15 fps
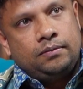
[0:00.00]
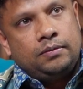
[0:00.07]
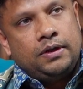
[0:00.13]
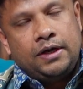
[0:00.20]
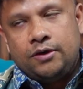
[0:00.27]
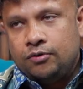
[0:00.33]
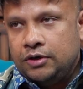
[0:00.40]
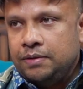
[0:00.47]

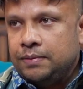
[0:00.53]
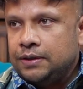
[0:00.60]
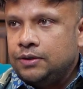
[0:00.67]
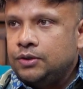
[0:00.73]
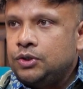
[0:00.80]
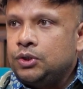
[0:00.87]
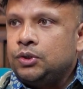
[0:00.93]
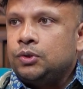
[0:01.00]

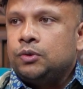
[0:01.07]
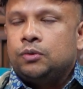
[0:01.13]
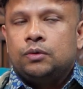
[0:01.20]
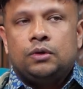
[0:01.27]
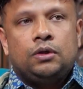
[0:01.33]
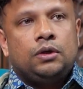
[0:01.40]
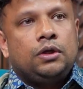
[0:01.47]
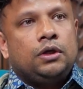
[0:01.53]
agreement
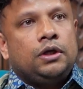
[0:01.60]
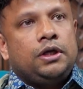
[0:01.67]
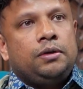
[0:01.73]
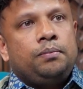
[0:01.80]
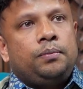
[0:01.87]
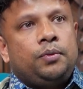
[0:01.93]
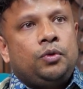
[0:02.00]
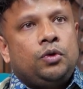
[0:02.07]
to
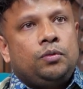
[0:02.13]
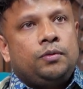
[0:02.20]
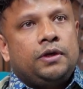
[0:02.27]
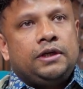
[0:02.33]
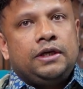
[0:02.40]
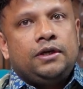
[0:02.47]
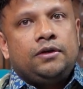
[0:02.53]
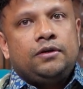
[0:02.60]
improve or
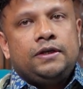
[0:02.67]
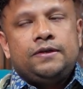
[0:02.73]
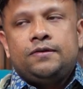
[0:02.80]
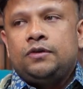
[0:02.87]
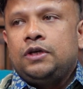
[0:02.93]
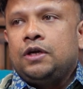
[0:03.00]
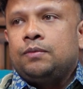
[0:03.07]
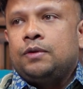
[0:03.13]
increase
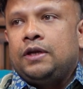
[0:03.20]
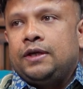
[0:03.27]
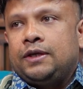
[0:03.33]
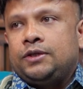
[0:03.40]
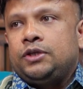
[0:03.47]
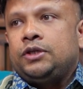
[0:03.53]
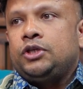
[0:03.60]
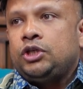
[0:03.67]
renewable
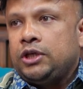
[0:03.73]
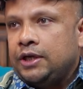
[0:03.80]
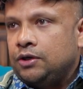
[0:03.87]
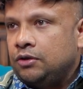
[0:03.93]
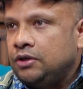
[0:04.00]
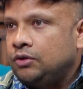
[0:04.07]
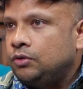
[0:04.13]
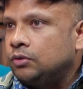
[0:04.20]
energy share
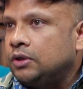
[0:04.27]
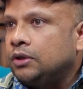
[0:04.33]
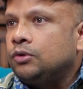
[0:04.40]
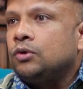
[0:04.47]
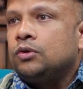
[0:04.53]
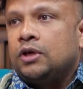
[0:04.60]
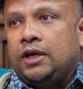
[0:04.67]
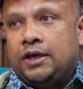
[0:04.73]
into the
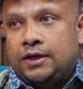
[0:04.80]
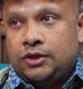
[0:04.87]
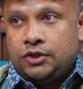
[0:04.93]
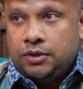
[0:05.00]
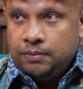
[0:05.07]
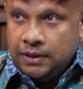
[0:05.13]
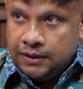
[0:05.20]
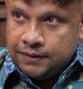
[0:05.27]
total
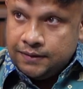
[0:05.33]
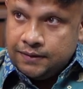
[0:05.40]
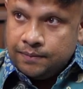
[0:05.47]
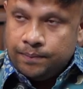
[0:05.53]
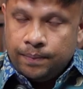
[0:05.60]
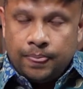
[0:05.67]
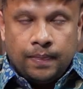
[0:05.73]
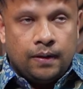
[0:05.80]
energy mix.
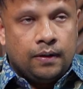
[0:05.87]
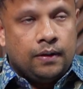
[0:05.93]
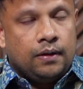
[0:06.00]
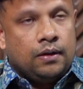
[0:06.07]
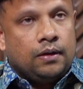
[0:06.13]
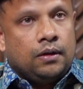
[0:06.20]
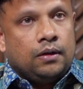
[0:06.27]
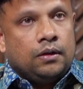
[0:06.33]

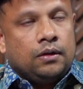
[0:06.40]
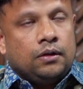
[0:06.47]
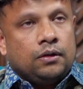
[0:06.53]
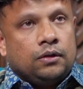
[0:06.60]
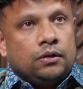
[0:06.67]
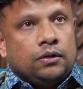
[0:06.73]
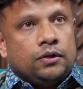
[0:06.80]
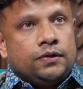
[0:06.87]

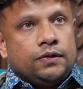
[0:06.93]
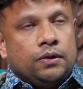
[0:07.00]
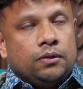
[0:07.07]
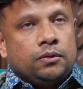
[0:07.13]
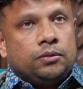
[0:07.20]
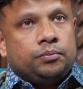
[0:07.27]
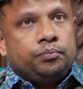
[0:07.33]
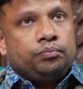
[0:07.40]

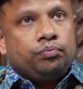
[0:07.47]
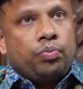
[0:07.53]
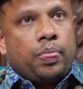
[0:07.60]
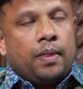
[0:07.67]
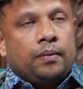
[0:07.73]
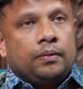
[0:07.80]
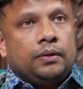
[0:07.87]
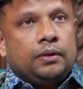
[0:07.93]
So
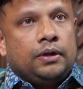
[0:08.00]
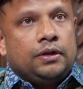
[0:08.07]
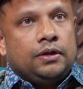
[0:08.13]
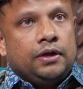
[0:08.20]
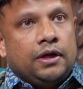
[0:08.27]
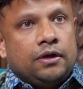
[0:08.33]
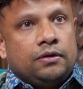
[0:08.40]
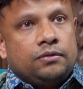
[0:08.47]
in
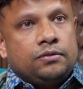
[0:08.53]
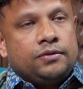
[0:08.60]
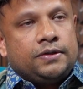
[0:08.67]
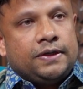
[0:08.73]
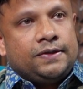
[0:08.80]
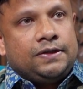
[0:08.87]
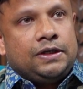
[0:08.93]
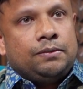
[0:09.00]
their
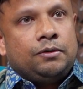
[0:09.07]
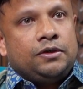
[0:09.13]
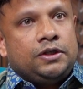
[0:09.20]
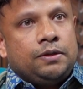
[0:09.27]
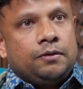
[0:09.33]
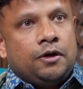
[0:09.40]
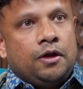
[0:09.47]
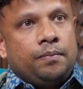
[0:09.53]
sustainable
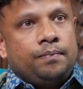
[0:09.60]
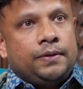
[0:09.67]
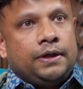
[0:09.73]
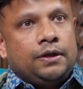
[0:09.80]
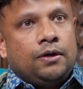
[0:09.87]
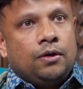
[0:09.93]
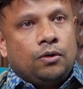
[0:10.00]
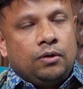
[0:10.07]

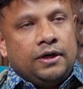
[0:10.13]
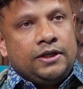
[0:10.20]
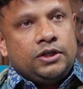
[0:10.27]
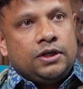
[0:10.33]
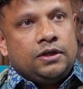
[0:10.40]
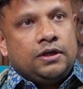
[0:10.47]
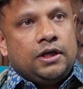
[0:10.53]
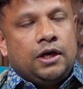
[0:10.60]
development goal
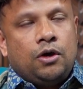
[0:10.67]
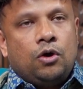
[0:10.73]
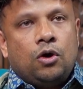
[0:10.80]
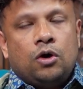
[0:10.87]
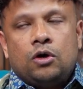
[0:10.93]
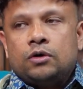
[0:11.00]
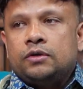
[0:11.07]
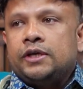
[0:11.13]
agenda
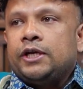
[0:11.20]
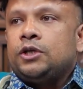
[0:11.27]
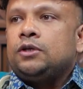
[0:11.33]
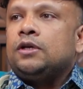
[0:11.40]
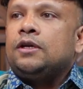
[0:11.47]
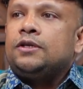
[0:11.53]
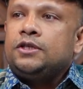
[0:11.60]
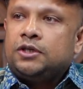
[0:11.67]
or
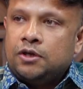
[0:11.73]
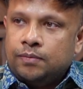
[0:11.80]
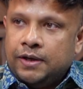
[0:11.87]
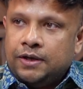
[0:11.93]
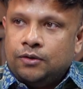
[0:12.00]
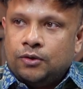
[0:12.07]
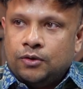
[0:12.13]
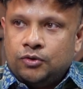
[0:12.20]
national
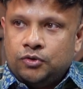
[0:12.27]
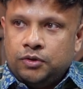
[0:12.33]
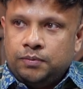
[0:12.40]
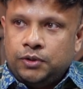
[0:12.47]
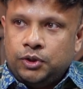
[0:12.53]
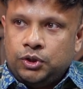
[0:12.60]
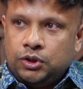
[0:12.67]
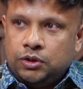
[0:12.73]
determined
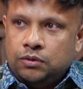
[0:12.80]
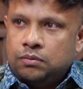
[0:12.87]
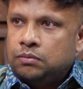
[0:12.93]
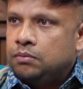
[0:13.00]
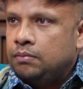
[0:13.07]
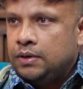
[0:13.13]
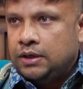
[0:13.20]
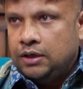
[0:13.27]
contribution,
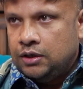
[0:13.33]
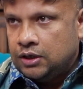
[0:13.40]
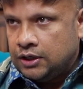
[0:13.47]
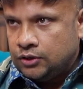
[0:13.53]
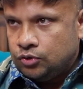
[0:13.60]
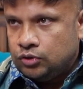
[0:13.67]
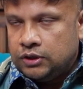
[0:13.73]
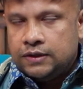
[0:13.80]
many
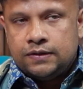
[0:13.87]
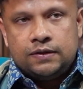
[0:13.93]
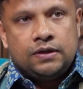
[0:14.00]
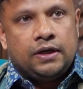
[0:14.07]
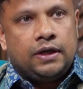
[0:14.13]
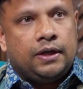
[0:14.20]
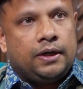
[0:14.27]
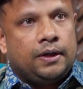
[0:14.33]
countries,
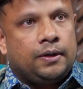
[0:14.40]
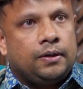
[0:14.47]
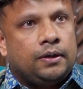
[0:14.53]
they